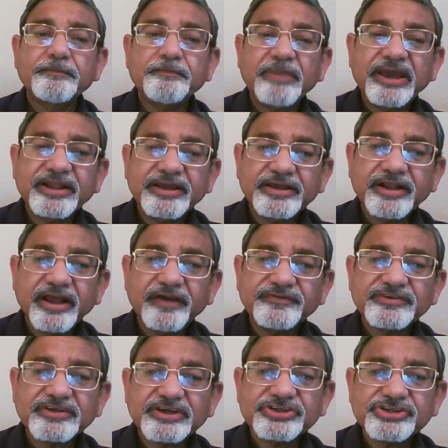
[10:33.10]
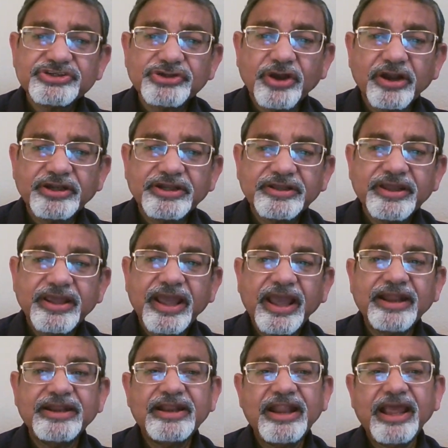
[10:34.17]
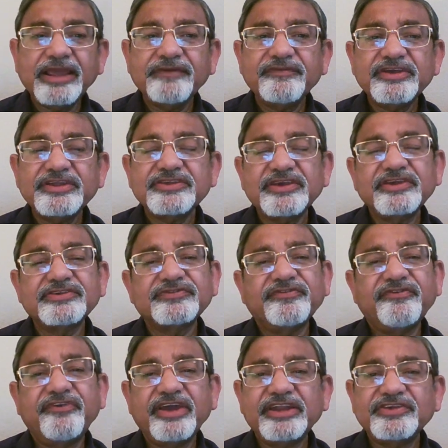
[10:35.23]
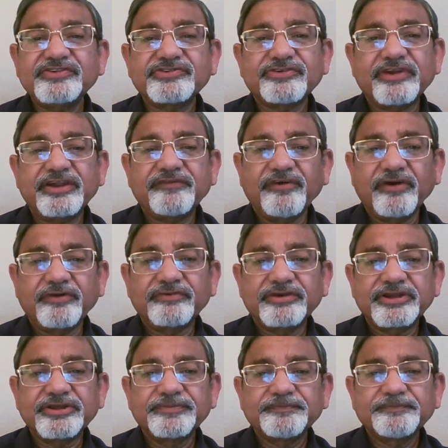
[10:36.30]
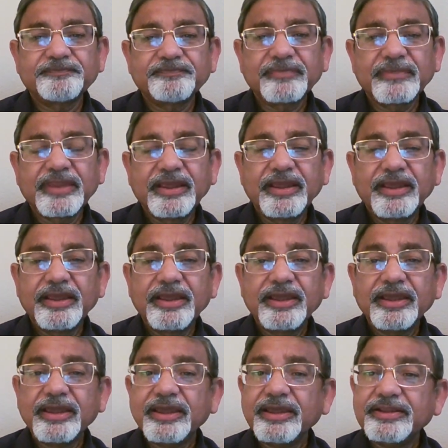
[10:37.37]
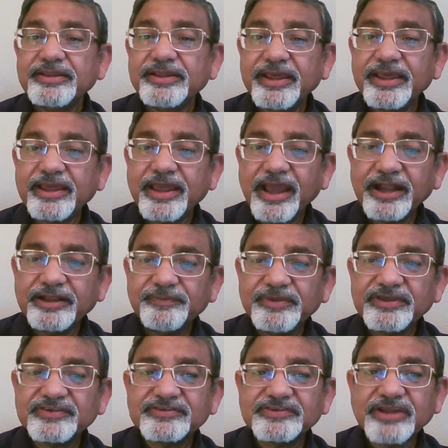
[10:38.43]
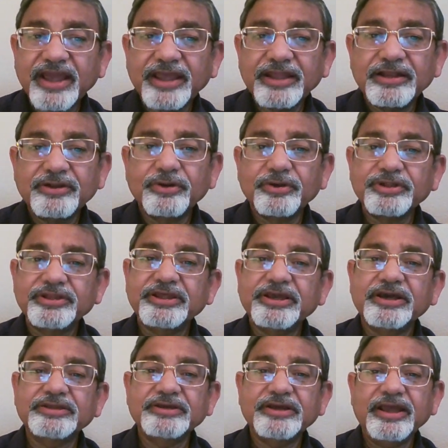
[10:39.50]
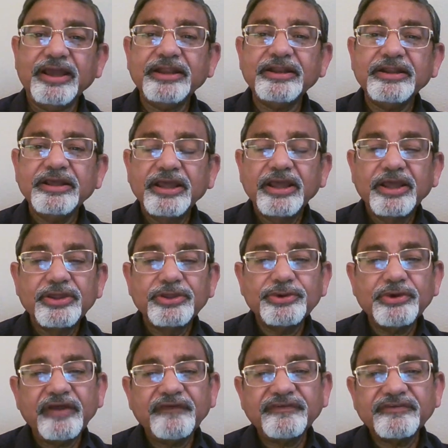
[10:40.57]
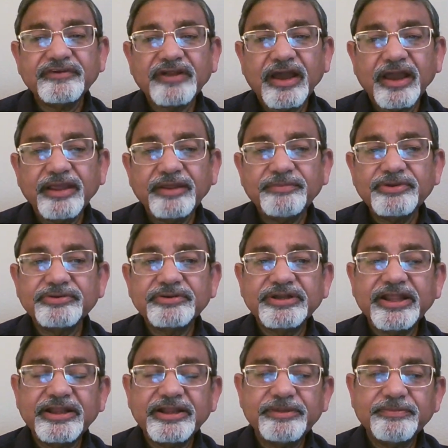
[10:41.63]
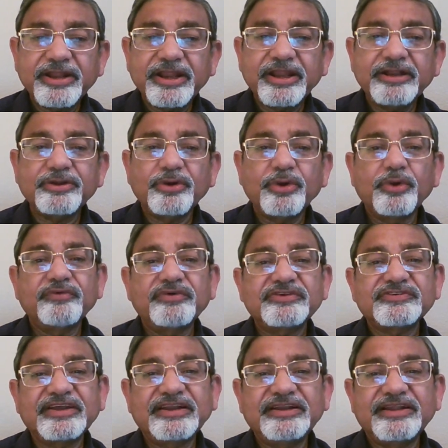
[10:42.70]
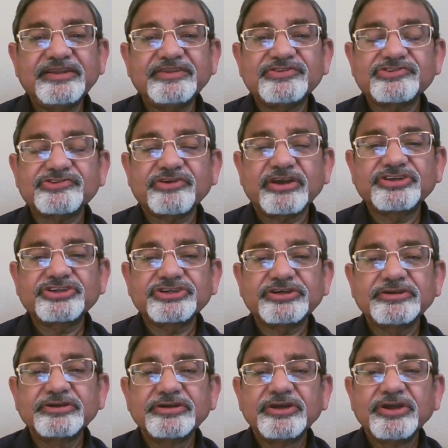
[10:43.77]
Paragraphs are short and language is very straightforward. In the academic style, on the other hand, you have time to deliberate over sentence structure,